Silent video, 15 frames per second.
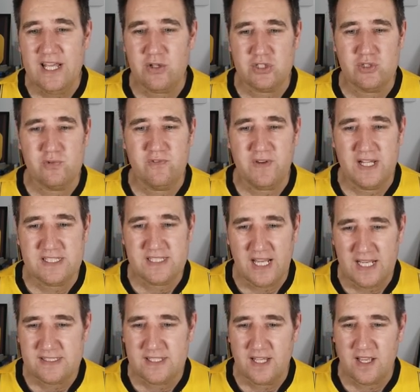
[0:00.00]
This was
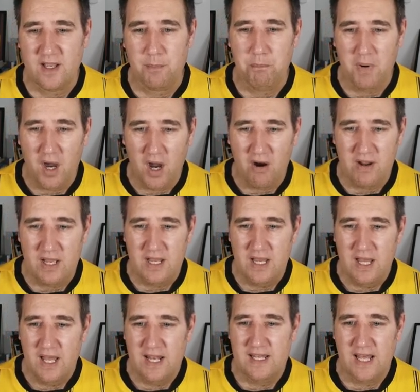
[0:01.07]
fantastic. Kamara,
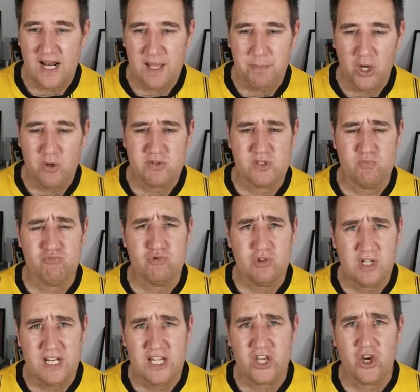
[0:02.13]
Ladapo with some
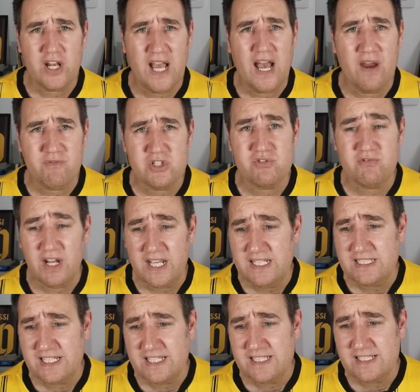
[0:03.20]
really good average
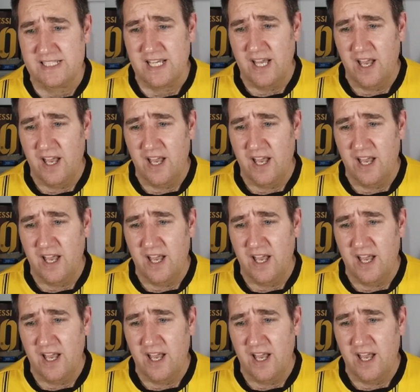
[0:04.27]
ratings.